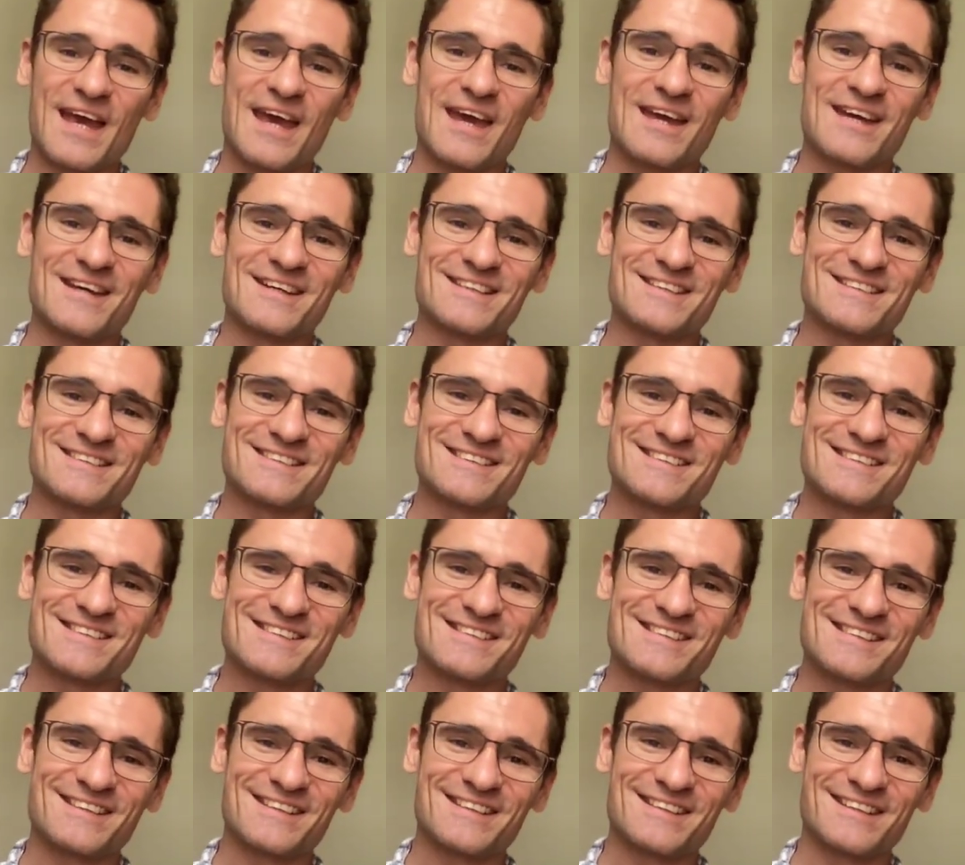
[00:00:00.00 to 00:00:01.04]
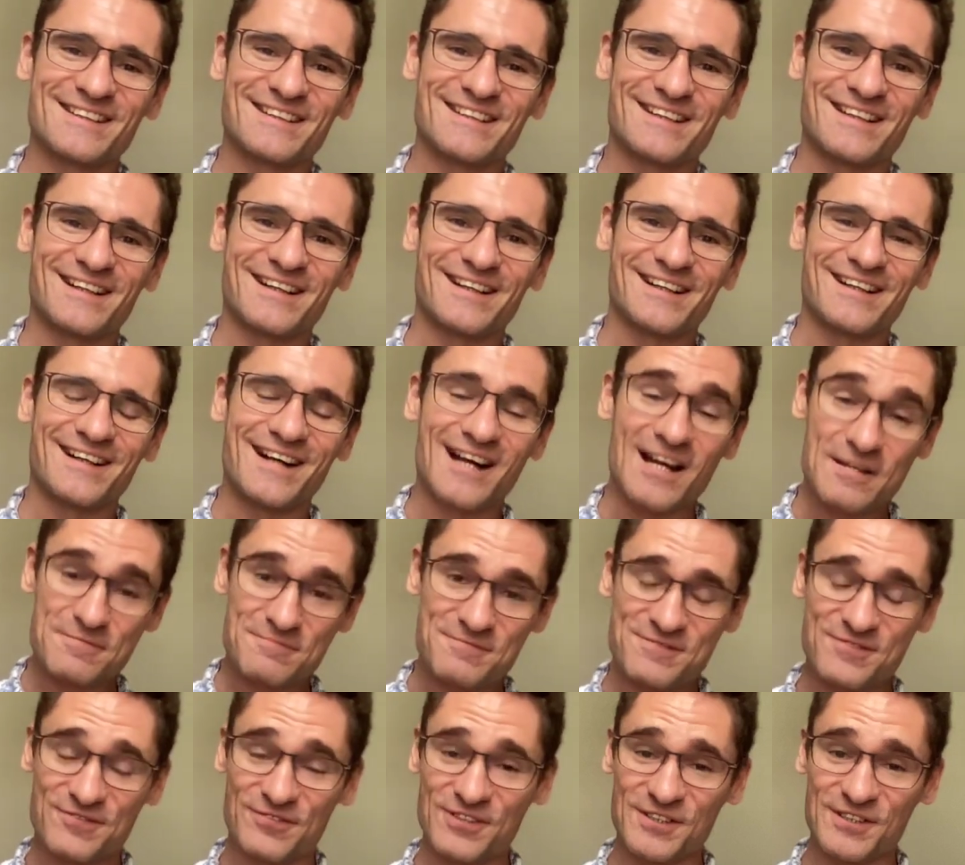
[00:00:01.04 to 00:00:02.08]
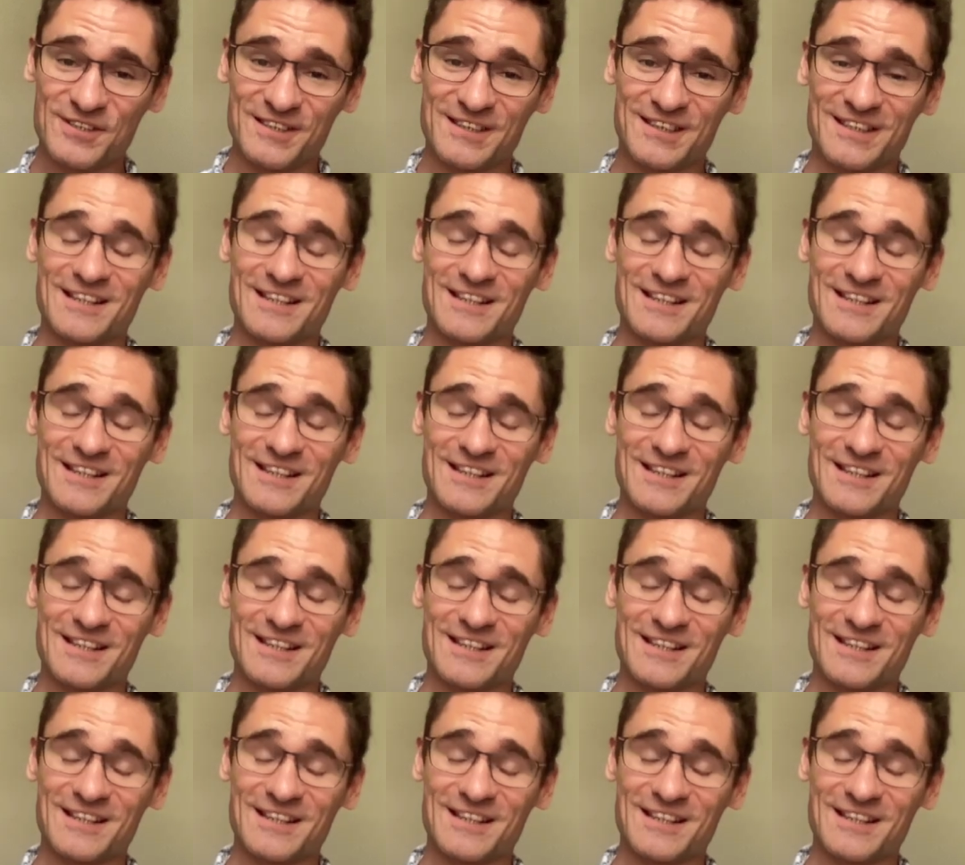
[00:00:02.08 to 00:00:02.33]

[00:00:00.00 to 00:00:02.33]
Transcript: and I'm feeling